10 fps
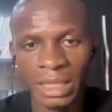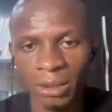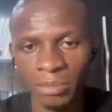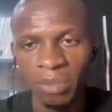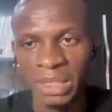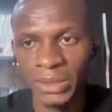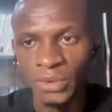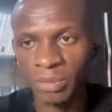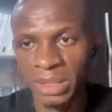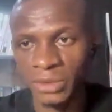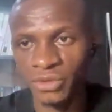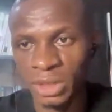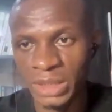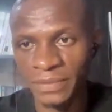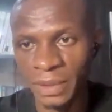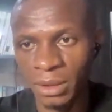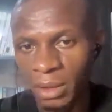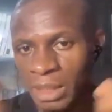like person-to-person transfer.